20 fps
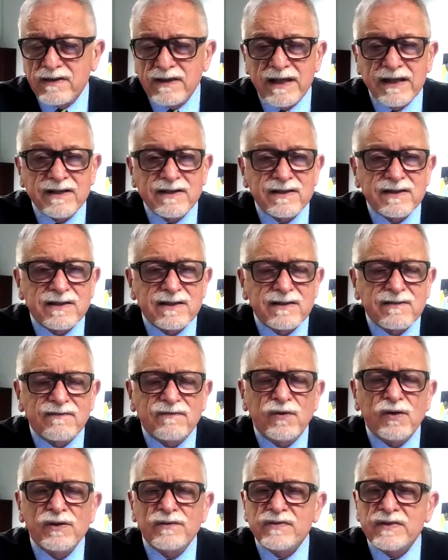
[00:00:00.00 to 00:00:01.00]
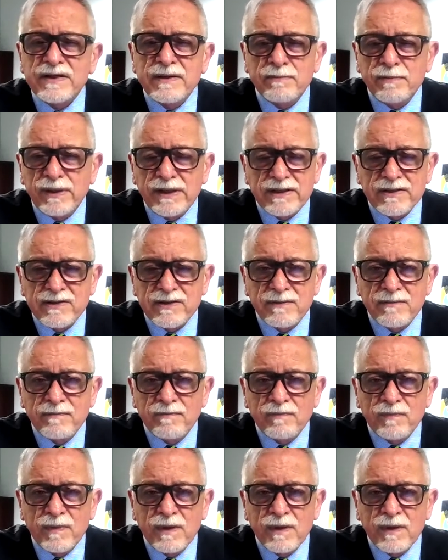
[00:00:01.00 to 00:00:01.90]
that's full of symbolism.